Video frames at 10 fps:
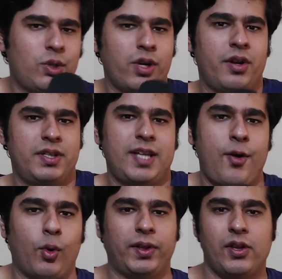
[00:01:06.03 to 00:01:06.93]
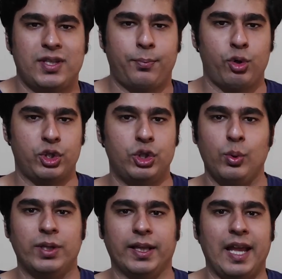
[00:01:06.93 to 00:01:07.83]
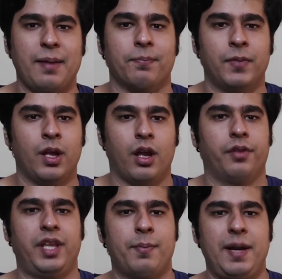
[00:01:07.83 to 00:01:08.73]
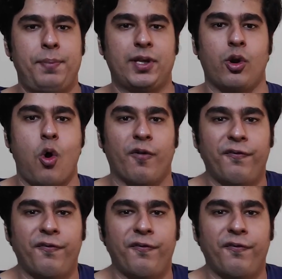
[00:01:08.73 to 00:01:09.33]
don't understand what they're supposed to do in the game. They might pick a wrong